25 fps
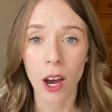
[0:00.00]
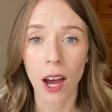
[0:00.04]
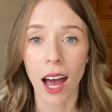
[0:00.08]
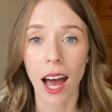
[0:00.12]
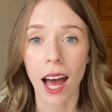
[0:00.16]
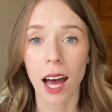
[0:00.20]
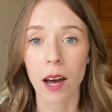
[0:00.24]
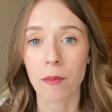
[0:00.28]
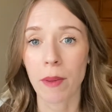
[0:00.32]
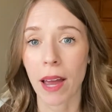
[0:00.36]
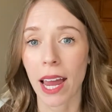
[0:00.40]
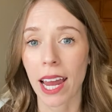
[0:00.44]

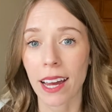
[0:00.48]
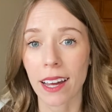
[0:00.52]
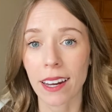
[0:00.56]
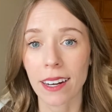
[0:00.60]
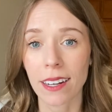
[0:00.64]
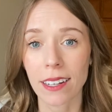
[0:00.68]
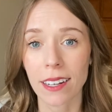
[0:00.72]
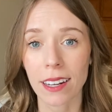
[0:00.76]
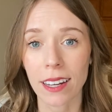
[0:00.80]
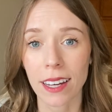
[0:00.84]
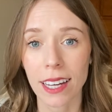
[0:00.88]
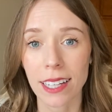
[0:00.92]

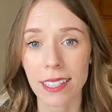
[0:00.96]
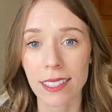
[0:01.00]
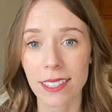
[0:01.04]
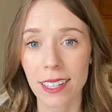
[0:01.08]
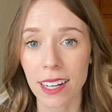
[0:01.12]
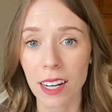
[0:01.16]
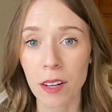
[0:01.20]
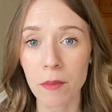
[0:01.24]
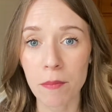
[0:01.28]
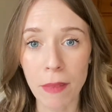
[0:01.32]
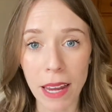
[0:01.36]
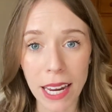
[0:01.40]
And it's
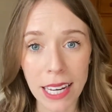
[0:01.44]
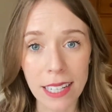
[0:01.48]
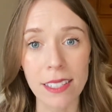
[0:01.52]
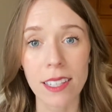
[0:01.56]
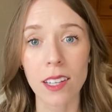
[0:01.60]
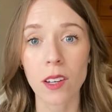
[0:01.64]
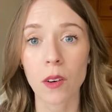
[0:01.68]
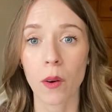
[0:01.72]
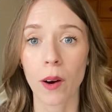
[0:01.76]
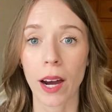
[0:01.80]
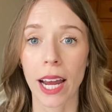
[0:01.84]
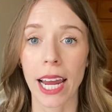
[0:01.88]
an
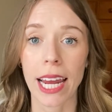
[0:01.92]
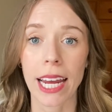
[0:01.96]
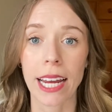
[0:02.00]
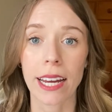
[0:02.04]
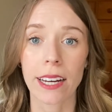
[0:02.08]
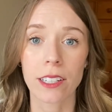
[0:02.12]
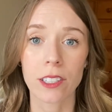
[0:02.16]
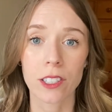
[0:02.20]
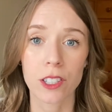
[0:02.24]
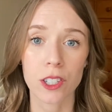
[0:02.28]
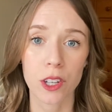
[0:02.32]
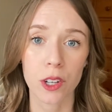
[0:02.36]
amazing
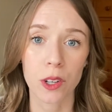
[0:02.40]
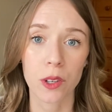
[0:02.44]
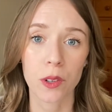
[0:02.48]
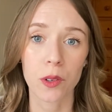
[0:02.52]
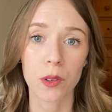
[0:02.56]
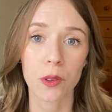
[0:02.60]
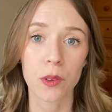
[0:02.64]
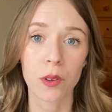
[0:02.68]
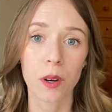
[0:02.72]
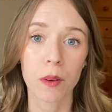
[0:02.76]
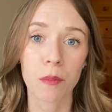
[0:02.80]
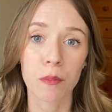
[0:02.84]
way
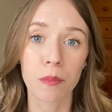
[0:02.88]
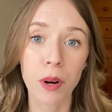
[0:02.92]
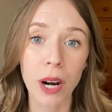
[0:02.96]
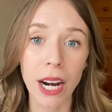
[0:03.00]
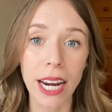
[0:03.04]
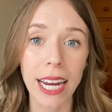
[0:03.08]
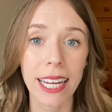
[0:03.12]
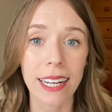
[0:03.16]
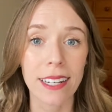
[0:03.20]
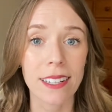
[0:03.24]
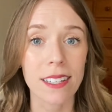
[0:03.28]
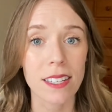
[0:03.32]
to
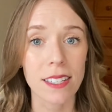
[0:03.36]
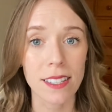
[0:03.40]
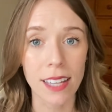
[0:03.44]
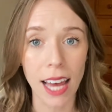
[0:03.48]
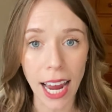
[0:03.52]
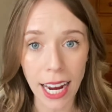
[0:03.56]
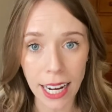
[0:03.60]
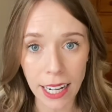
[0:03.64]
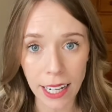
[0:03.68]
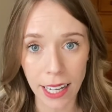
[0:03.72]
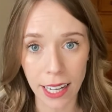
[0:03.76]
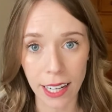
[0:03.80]
bring in a
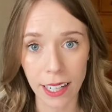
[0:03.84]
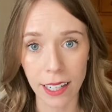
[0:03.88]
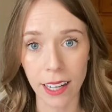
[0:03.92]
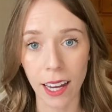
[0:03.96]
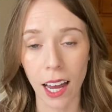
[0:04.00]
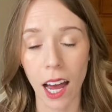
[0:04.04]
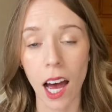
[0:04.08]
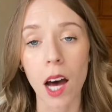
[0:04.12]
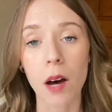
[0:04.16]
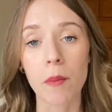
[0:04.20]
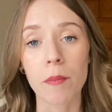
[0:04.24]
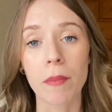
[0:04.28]
side
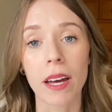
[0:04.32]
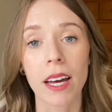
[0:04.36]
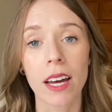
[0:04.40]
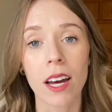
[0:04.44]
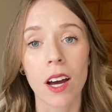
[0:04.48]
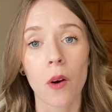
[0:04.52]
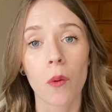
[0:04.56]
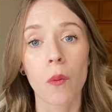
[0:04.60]
income